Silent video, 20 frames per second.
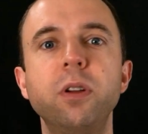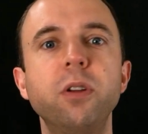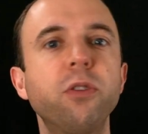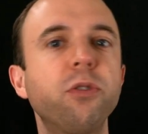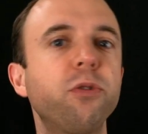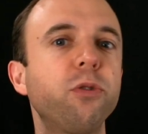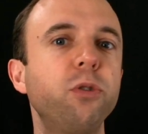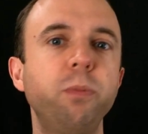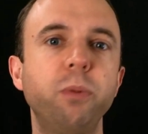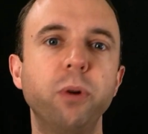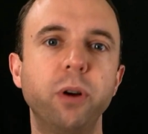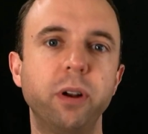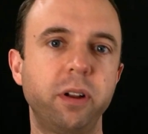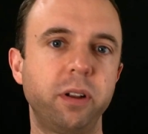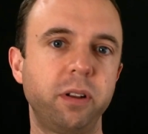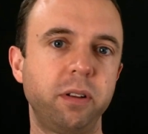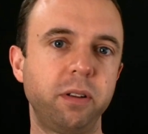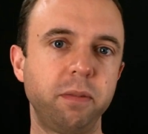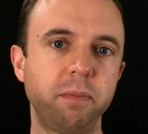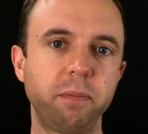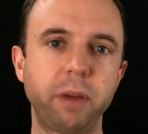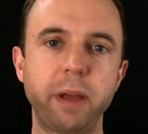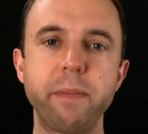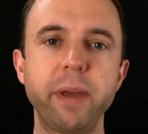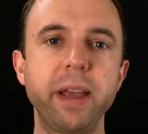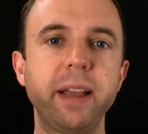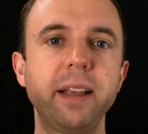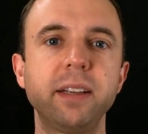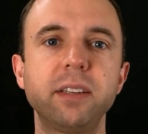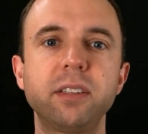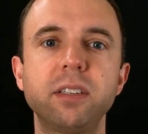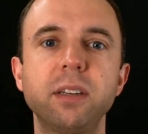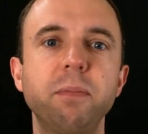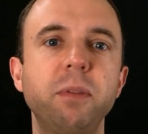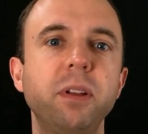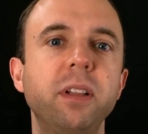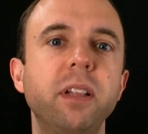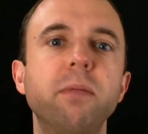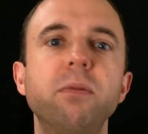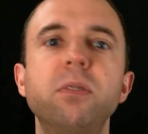throughput by making
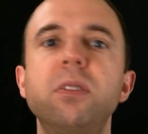something that